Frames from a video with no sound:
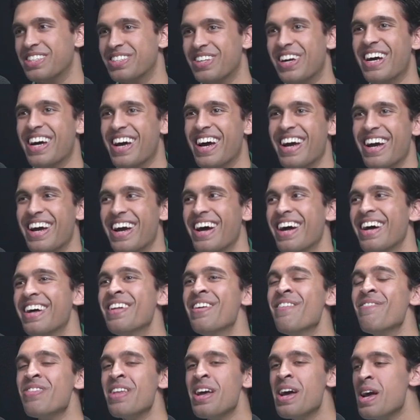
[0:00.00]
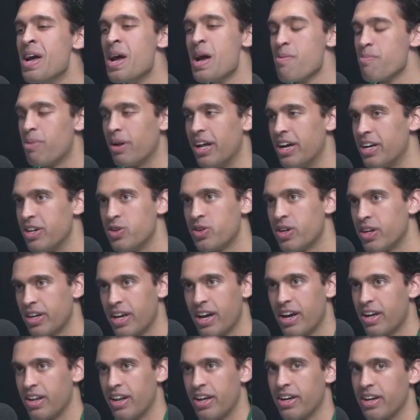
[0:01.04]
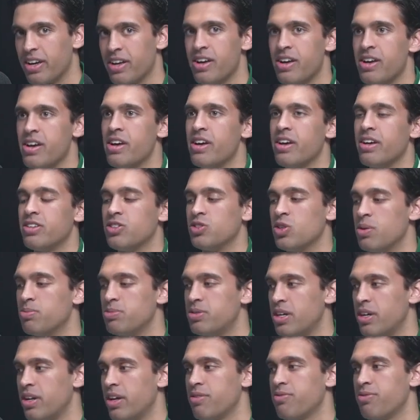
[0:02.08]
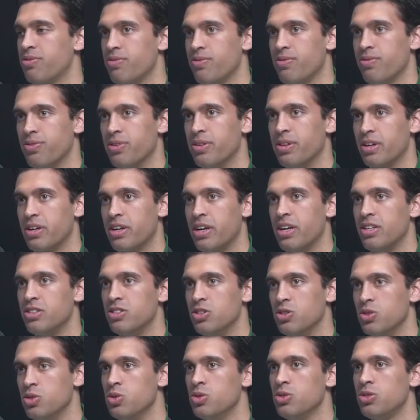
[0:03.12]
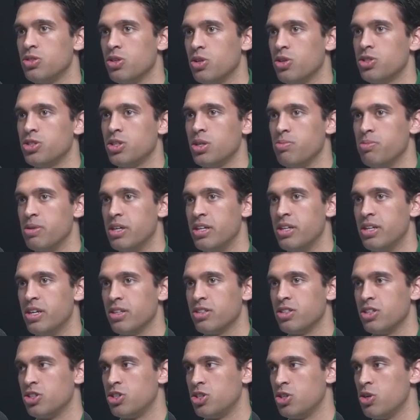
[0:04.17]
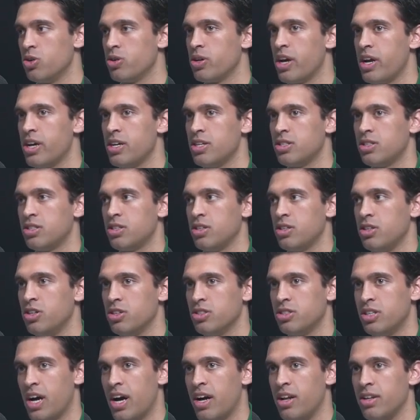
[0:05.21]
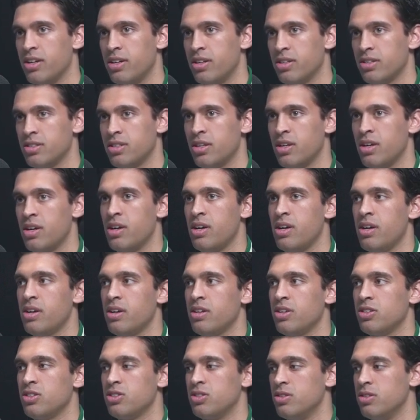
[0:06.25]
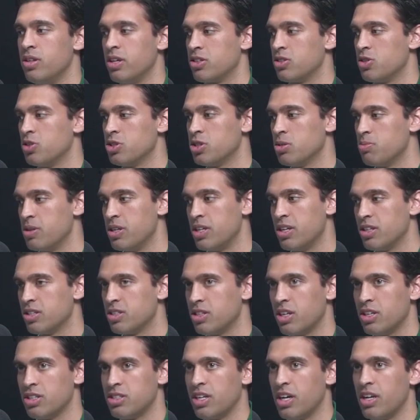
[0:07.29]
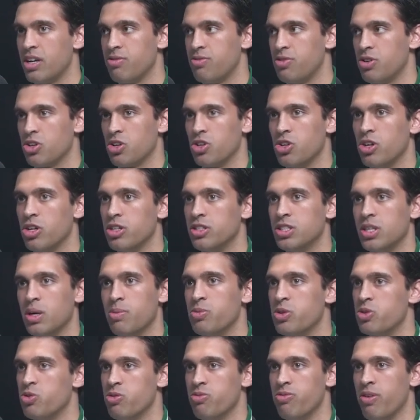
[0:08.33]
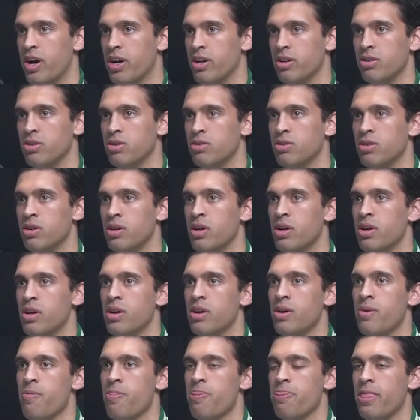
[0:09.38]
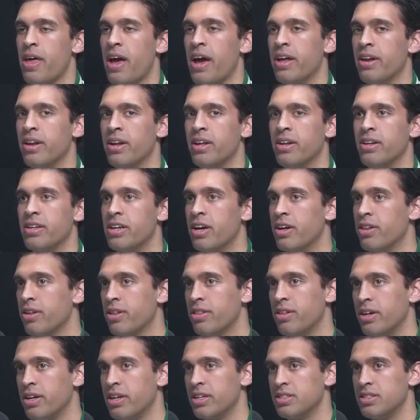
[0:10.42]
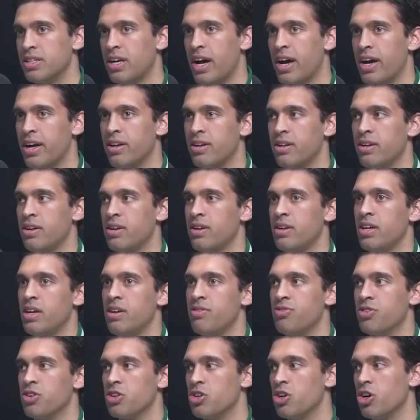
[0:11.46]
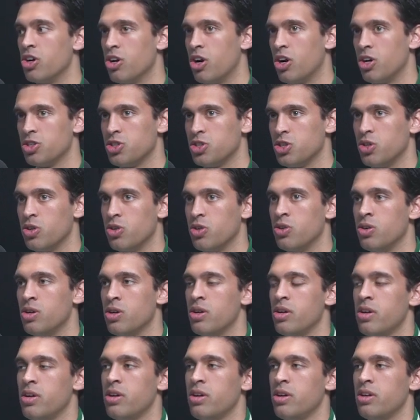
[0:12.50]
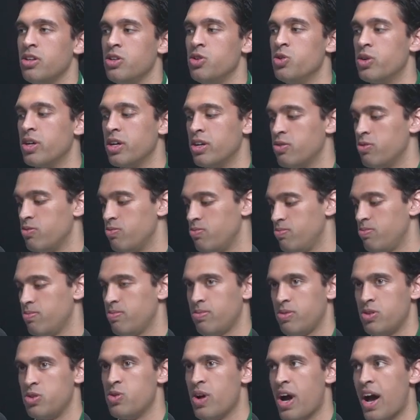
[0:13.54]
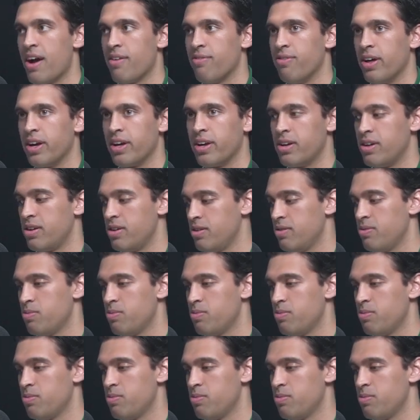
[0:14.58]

Yeah, yeah, yeah. But like you can get like so I'm saying like for the kids, use social media to showcase your talent, like social media such that if you're good, somebody will find you. Yep. Yeah. And then the other thing is that if you're good, also you can you have like